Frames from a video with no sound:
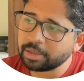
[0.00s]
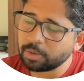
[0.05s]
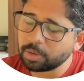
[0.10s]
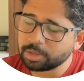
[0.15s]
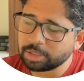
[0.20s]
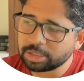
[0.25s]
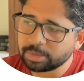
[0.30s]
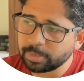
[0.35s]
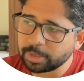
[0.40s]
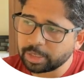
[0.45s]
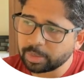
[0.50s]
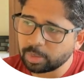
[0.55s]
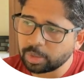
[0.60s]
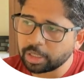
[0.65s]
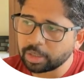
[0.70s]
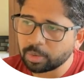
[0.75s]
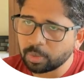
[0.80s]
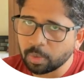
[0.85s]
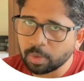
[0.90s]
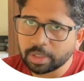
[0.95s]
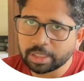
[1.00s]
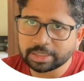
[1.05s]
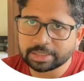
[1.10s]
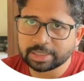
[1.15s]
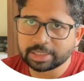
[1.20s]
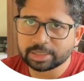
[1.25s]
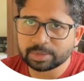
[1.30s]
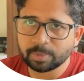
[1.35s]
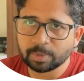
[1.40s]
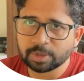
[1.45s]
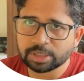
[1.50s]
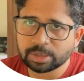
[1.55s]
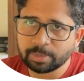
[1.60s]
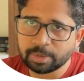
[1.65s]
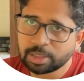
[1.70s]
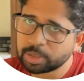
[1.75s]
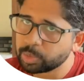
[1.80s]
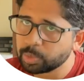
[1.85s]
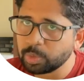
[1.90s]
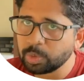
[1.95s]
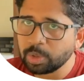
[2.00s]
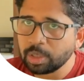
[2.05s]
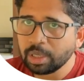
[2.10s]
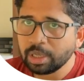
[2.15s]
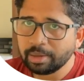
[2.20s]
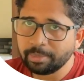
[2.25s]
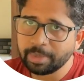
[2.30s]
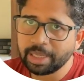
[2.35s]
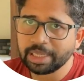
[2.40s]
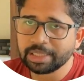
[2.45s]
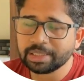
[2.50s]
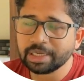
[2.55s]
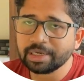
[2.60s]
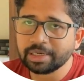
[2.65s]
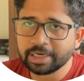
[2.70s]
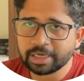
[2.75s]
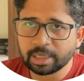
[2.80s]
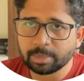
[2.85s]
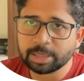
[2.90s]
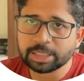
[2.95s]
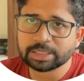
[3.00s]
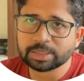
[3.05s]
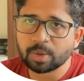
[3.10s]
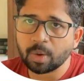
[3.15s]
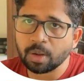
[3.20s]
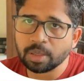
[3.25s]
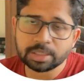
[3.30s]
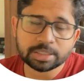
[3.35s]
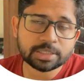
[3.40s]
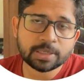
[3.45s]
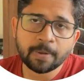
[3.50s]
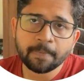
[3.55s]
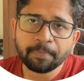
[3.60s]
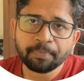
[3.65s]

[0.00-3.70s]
or this particular code is responsible to make the database calls.